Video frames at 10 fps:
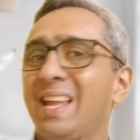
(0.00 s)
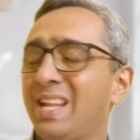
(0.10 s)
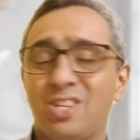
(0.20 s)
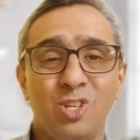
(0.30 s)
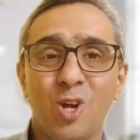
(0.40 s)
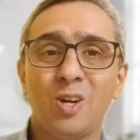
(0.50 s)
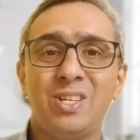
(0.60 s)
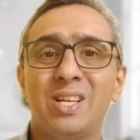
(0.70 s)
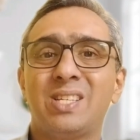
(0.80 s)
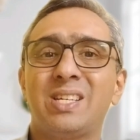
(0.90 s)
It's not
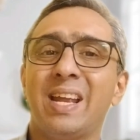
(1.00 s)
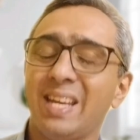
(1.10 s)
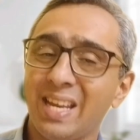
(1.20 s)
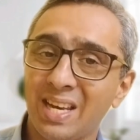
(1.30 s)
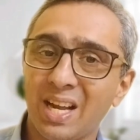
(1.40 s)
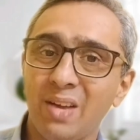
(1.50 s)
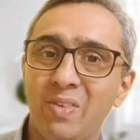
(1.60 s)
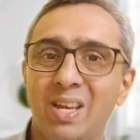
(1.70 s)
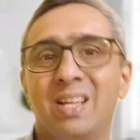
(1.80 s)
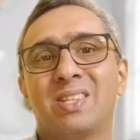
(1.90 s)
just an
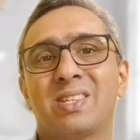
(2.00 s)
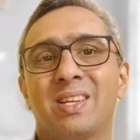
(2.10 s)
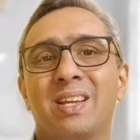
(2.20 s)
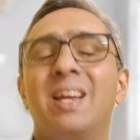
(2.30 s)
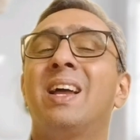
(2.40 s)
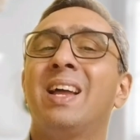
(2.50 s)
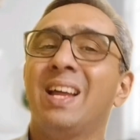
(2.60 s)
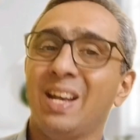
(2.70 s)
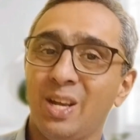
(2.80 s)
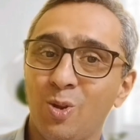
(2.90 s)
inconvenience.
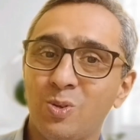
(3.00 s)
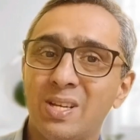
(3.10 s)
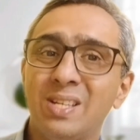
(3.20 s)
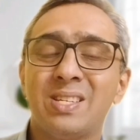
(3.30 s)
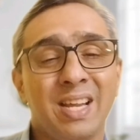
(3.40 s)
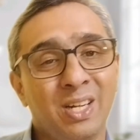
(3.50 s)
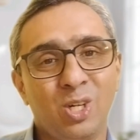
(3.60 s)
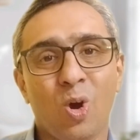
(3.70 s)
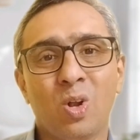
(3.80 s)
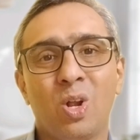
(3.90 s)
Nuisance in
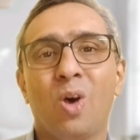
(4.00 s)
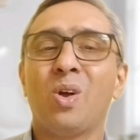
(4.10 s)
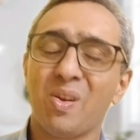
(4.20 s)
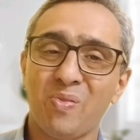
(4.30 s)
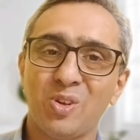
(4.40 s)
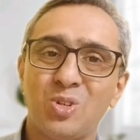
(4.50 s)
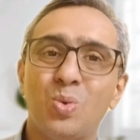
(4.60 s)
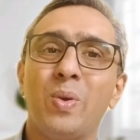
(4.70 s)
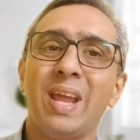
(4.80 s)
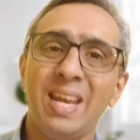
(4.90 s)
tort law refers
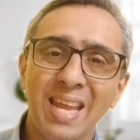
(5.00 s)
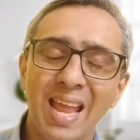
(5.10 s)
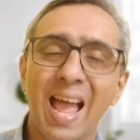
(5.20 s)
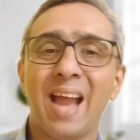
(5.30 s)
to any